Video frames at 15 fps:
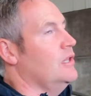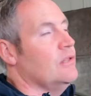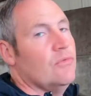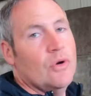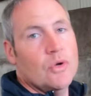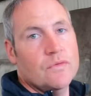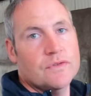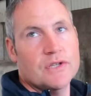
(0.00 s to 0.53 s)
the
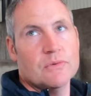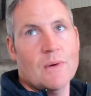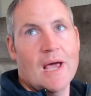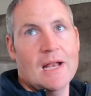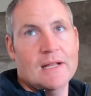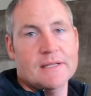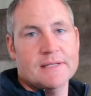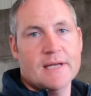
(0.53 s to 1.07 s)
roofs as
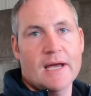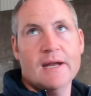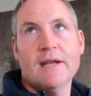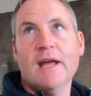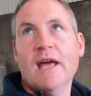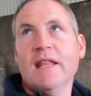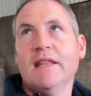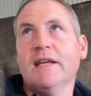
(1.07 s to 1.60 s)
well
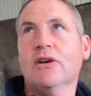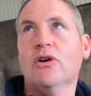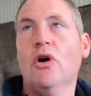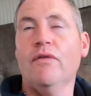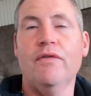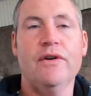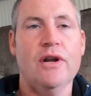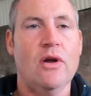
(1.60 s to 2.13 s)
inside. They get
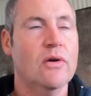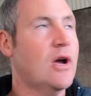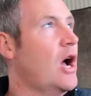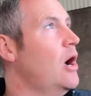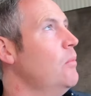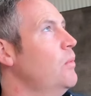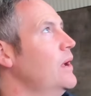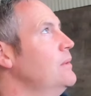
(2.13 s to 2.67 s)
covered now,
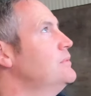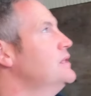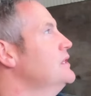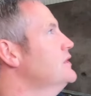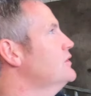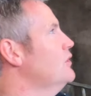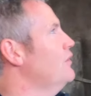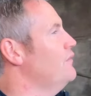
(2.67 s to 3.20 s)
cobwebs and
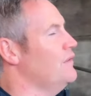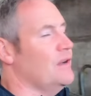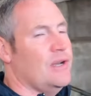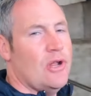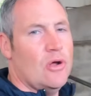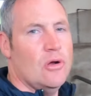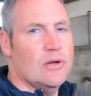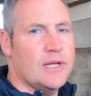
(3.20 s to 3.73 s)
stuff, and I
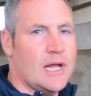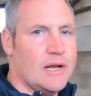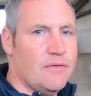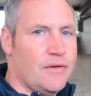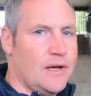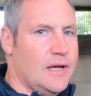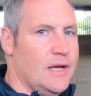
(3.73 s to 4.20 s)
know kind of